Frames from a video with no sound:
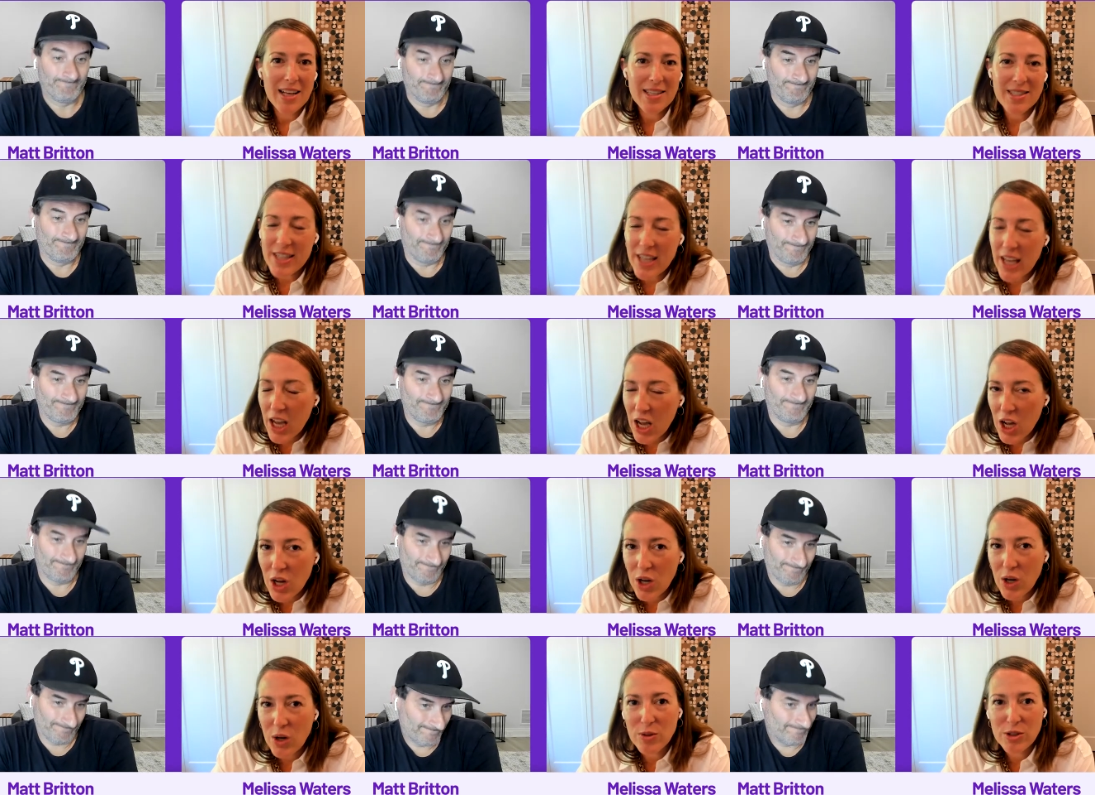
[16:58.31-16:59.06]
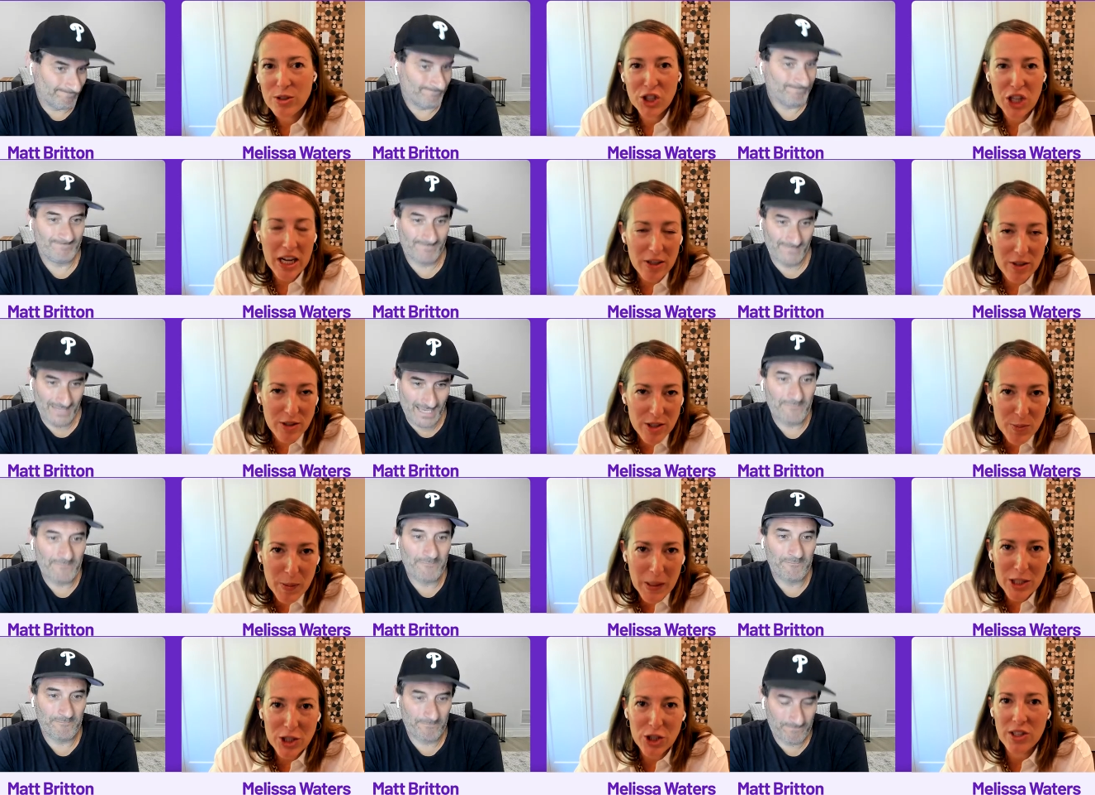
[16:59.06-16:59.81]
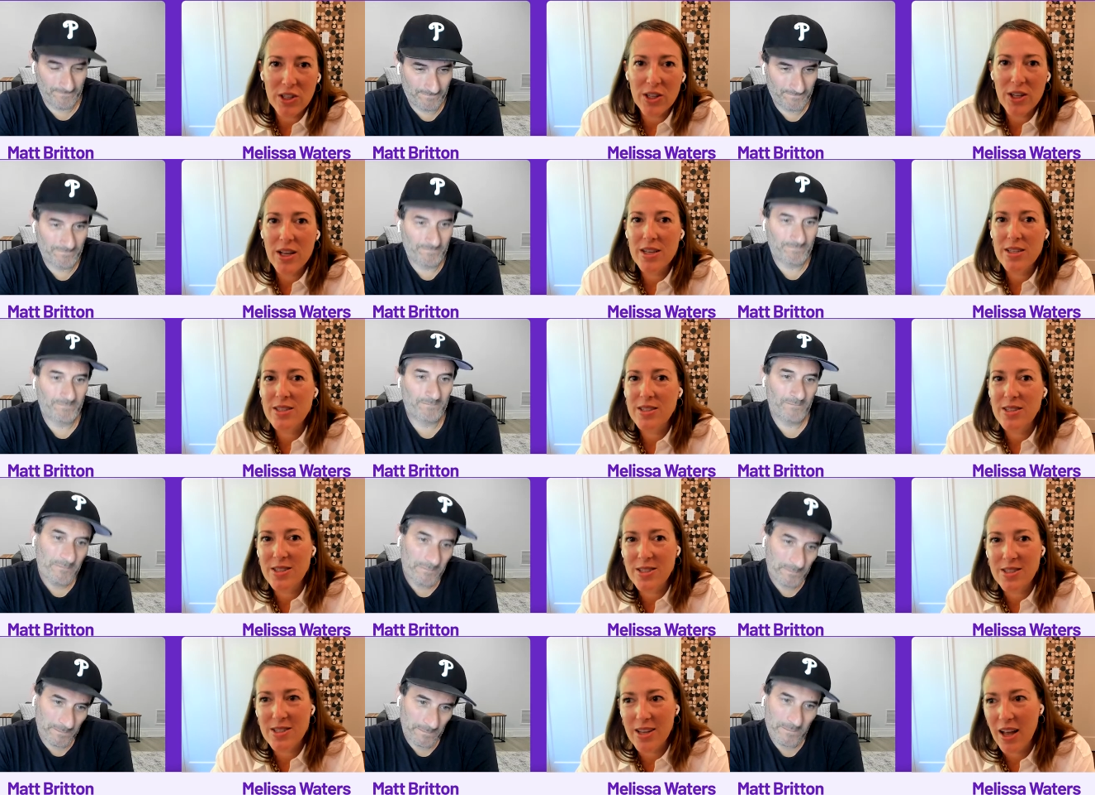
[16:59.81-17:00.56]
Speaker 1: SEO, channel yeah.
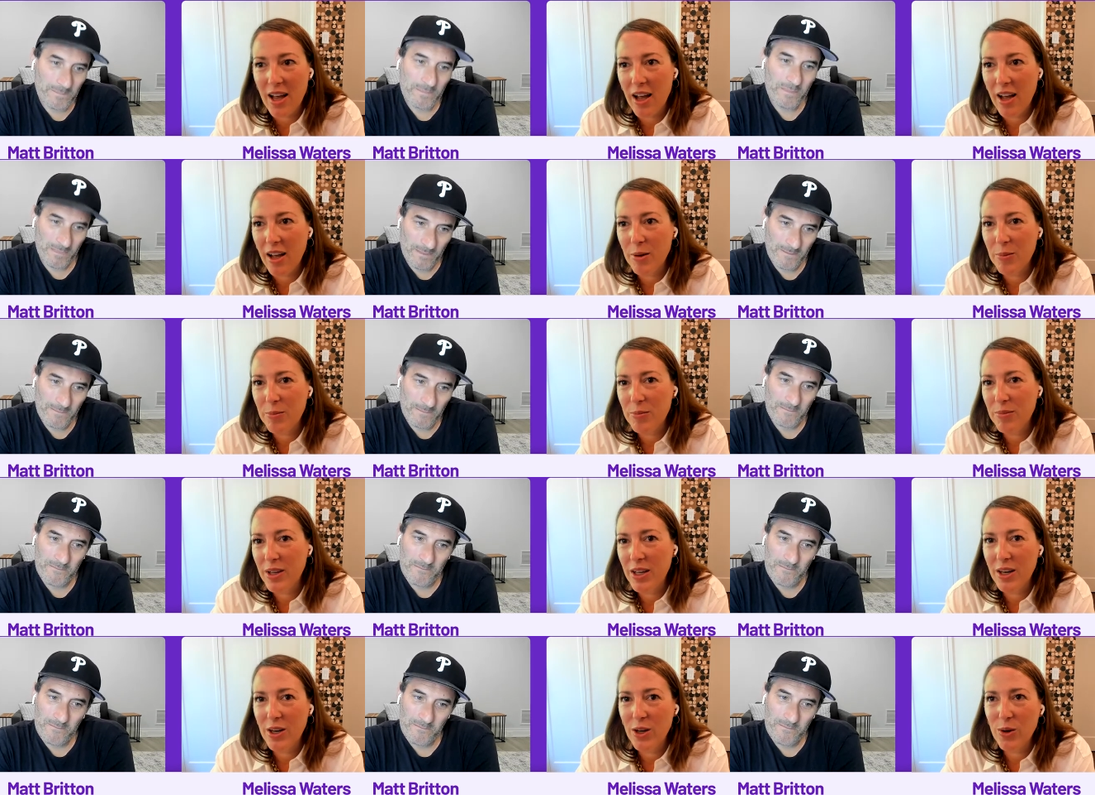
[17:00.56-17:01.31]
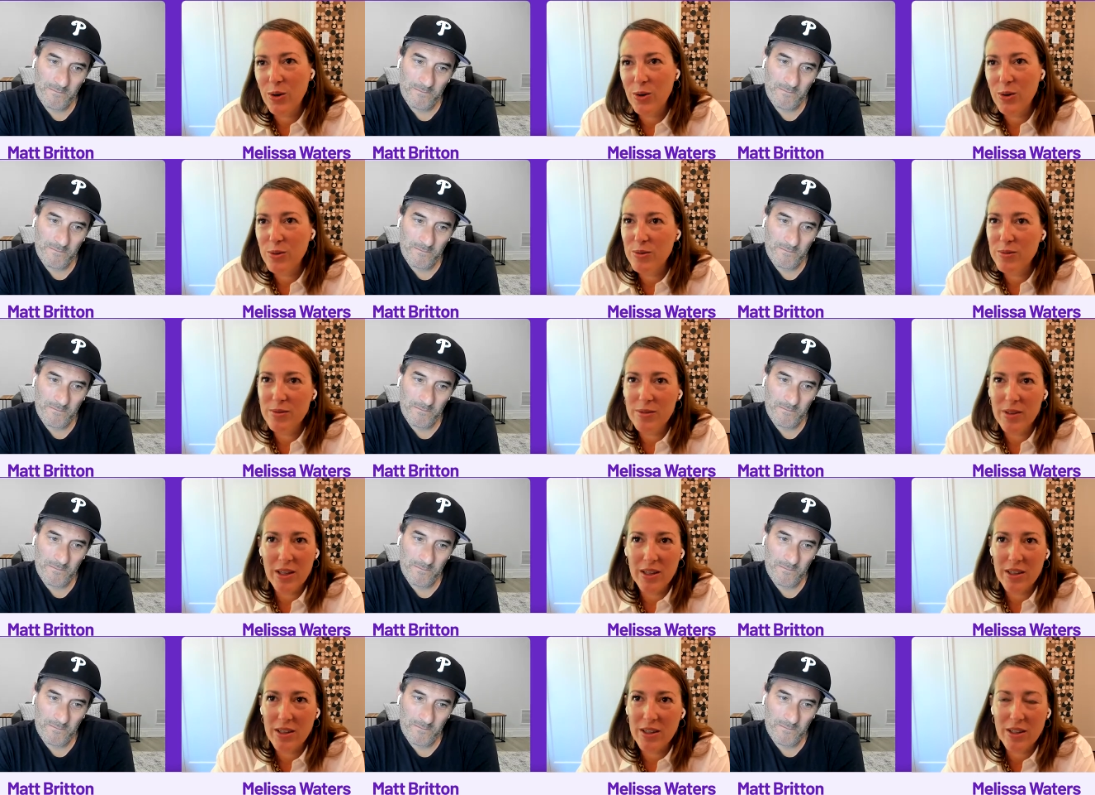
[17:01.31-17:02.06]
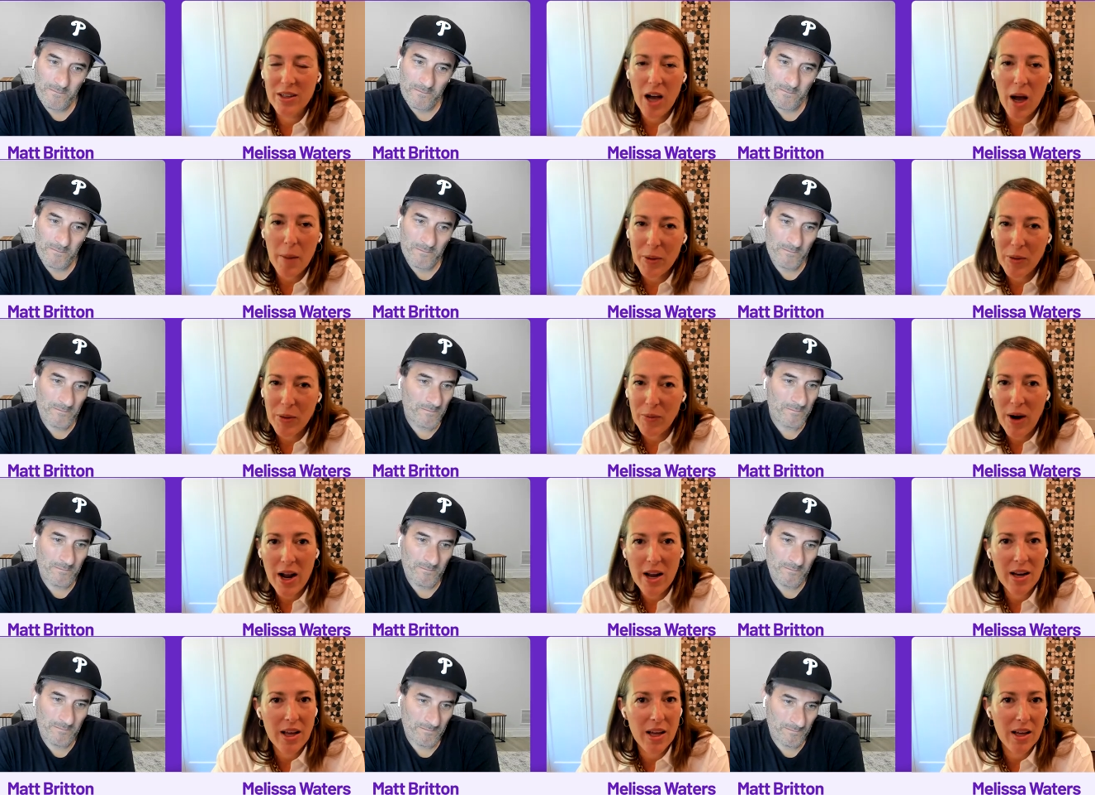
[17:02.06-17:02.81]
specialists, um, you know, eh,
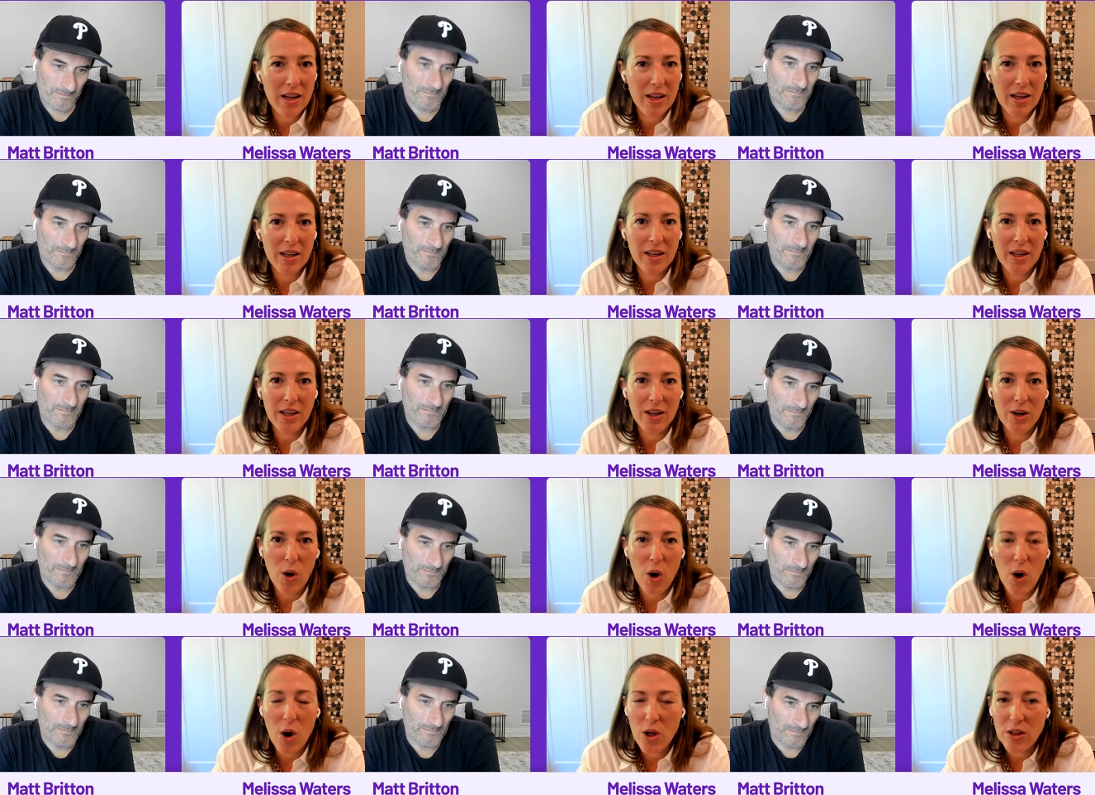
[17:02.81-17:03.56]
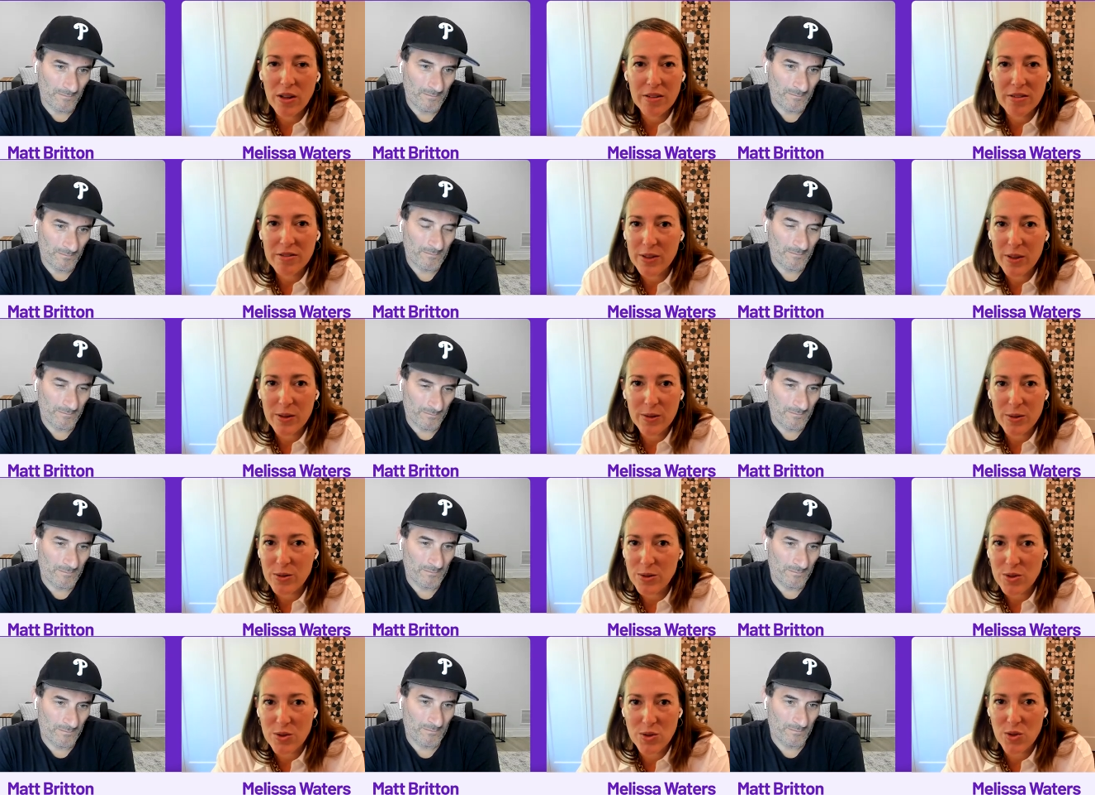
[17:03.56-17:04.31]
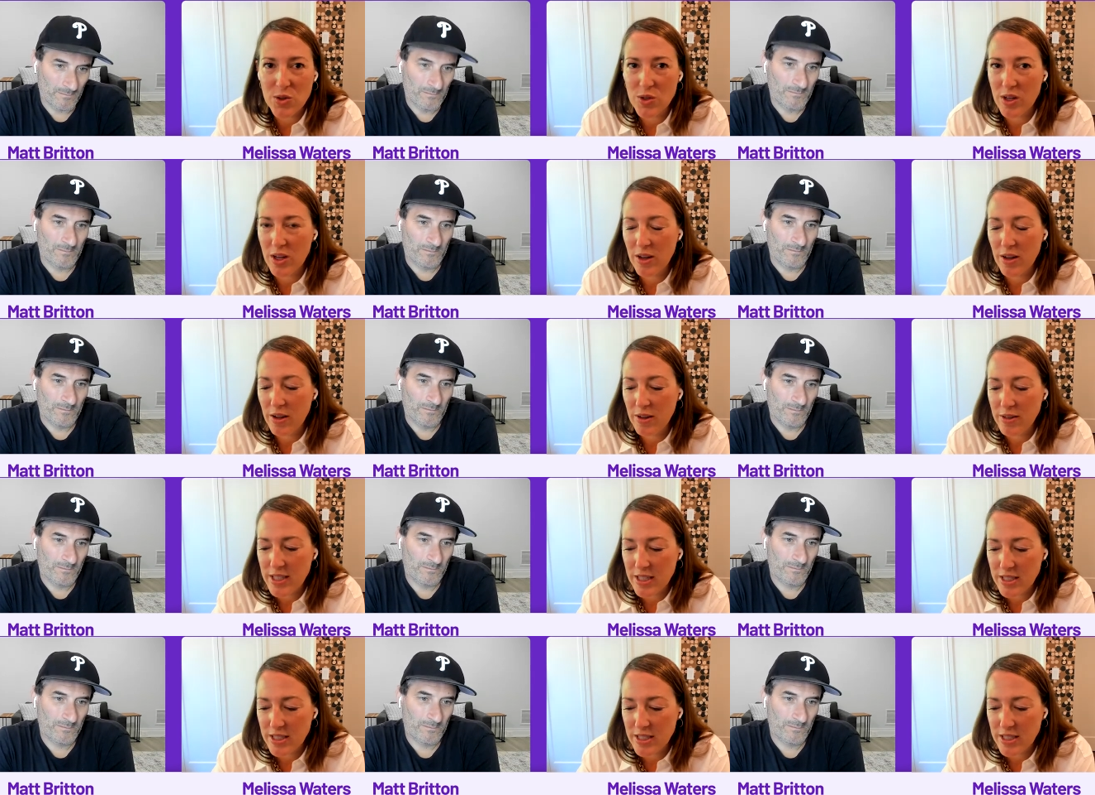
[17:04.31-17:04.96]
copywriting, you know, all of those uh,